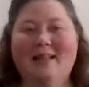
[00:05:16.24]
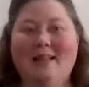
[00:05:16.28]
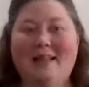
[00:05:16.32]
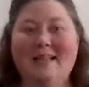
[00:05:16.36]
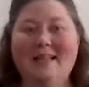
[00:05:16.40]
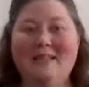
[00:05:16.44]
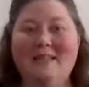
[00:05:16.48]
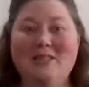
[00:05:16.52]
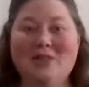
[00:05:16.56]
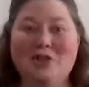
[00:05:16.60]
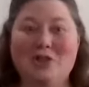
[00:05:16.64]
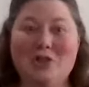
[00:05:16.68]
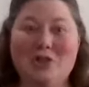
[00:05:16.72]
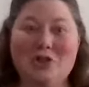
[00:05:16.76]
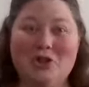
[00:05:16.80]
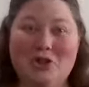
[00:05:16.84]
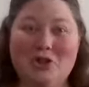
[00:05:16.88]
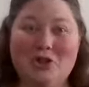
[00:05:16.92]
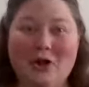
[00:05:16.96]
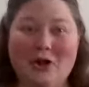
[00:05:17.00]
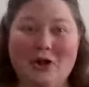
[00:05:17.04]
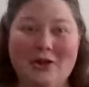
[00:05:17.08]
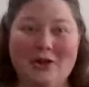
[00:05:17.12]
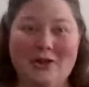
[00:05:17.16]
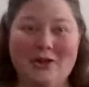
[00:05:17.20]
let's
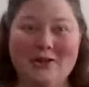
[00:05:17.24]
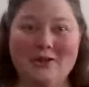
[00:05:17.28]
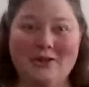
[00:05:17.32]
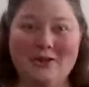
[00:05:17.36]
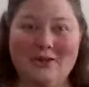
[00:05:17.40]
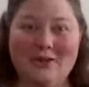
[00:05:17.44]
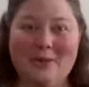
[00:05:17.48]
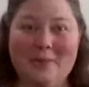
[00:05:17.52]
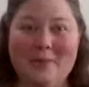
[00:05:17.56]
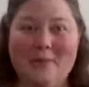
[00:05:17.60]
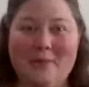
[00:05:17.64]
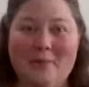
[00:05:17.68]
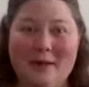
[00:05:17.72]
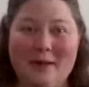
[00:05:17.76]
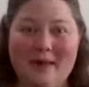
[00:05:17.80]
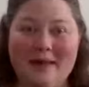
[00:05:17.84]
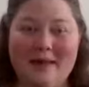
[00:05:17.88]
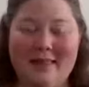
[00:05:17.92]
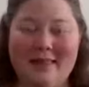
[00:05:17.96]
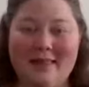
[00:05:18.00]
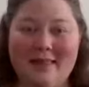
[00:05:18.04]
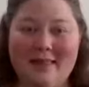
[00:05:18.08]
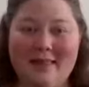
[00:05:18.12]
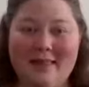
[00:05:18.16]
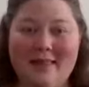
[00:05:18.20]
start
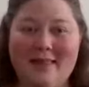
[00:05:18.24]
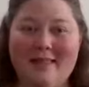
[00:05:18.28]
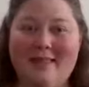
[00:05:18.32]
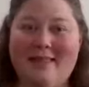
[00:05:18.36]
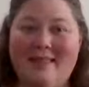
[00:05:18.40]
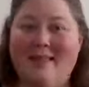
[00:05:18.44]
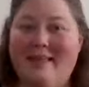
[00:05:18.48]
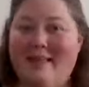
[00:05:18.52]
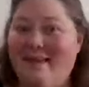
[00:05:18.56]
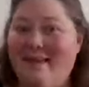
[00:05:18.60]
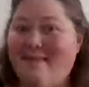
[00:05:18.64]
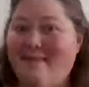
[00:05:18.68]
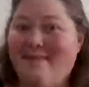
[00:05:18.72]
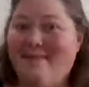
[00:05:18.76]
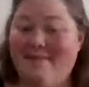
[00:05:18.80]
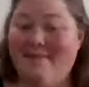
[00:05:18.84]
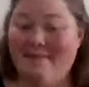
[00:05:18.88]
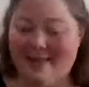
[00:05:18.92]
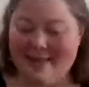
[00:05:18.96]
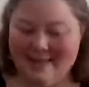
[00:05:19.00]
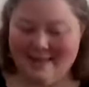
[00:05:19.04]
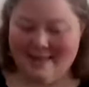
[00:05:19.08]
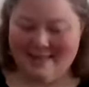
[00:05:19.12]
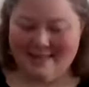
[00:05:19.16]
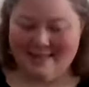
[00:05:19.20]
with the
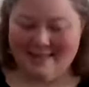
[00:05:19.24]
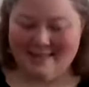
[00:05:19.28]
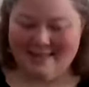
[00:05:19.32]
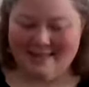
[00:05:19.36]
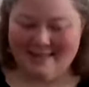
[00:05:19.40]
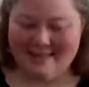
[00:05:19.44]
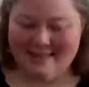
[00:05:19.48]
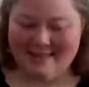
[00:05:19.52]
event.